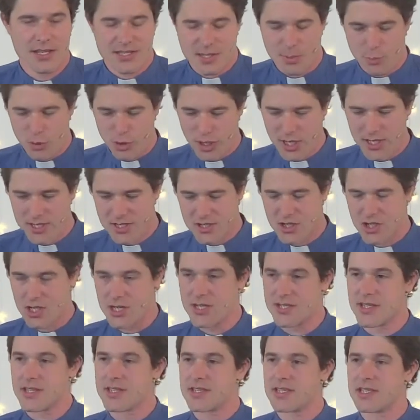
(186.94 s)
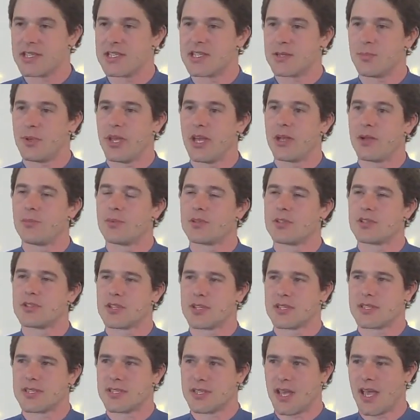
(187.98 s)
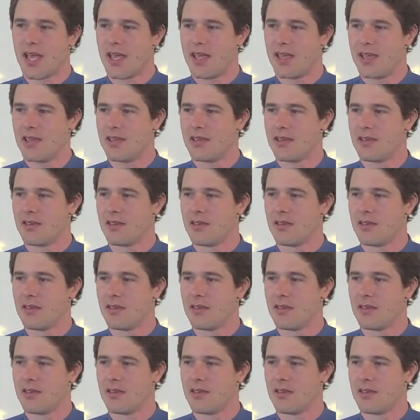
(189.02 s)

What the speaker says: to bring it to Jesus and to be able to just say,